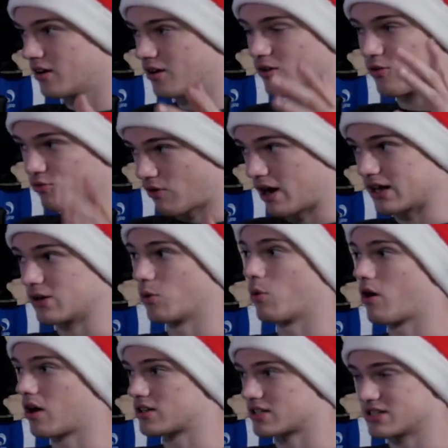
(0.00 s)
ready to
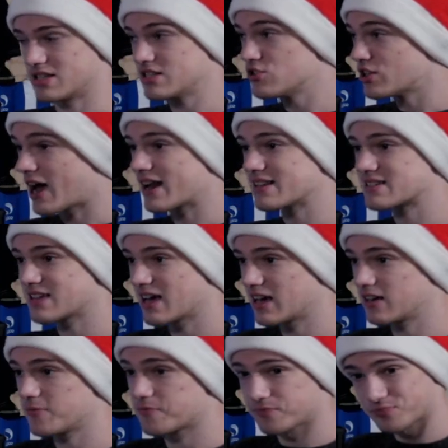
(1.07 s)
watch, because this United side,
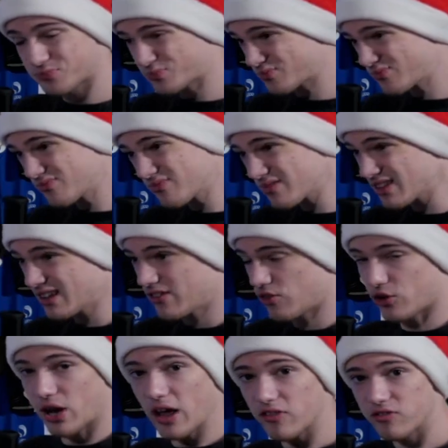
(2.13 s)
they're
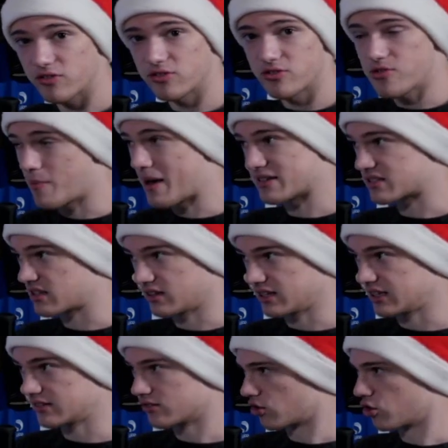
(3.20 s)
not the best in the league.
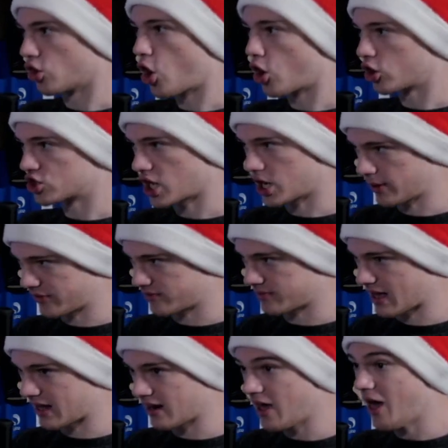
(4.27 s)
They're a long shot away from
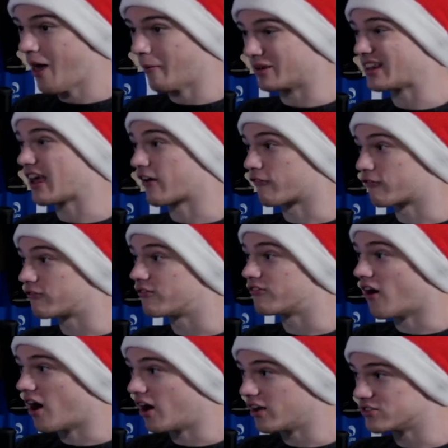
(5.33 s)
that, but they are
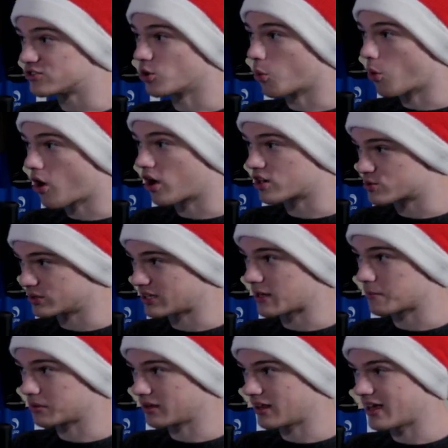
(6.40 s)
fun to watch when they play,